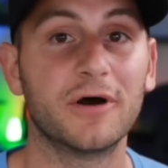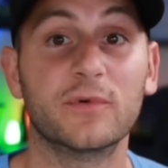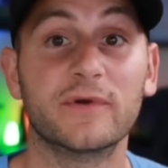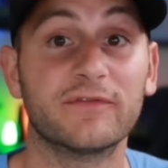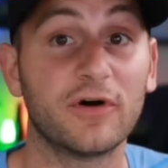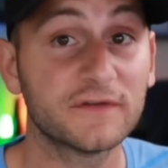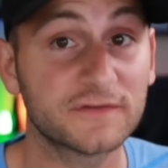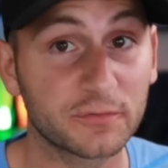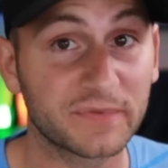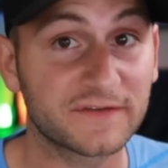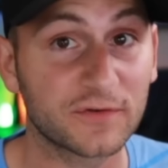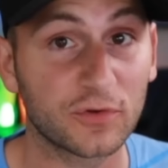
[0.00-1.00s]
But we've also
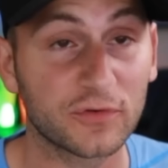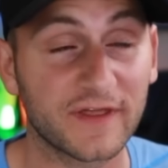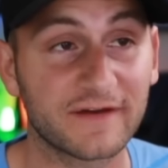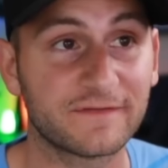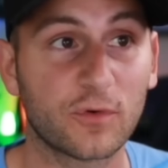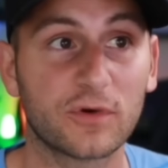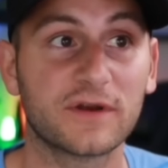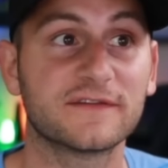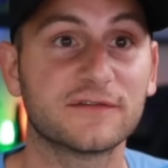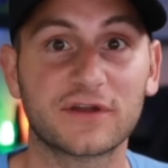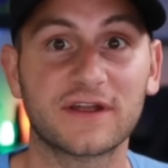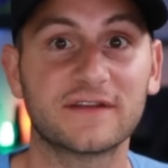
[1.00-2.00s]
been told that Ford
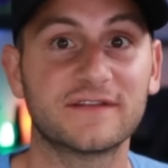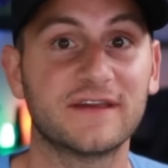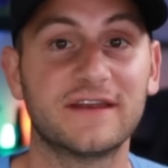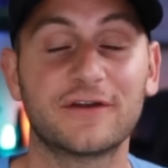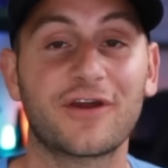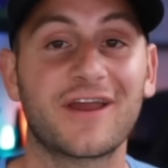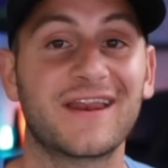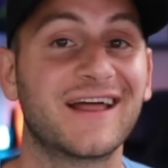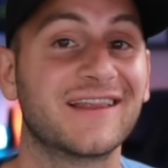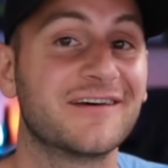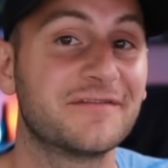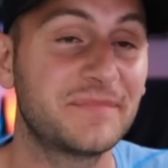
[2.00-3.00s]
is looking to integrate
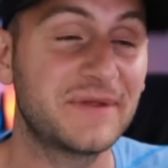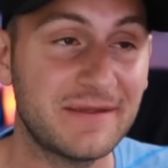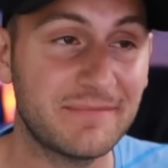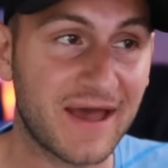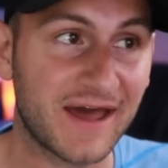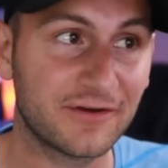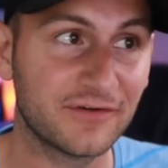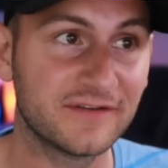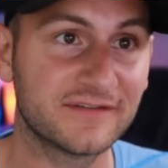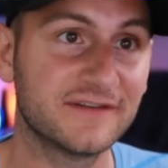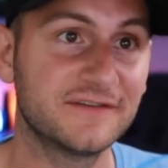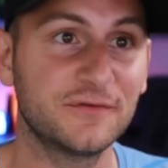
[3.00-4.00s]
LFP
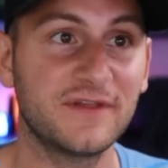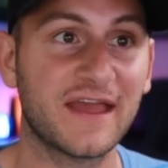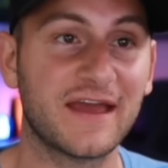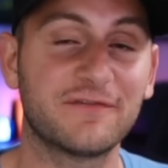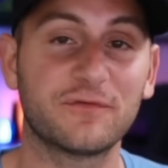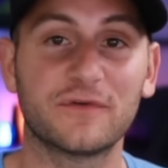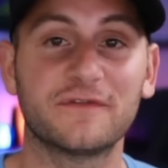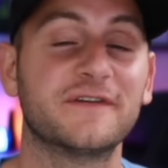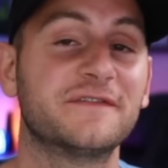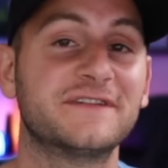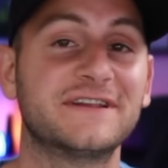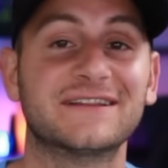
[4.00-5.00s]
batteries into the
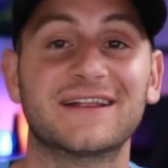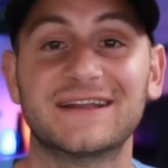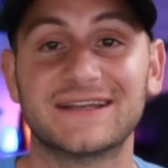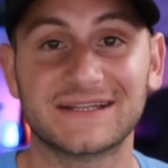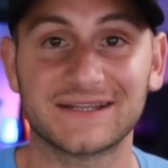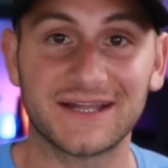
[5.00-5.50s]
F-150 Lightning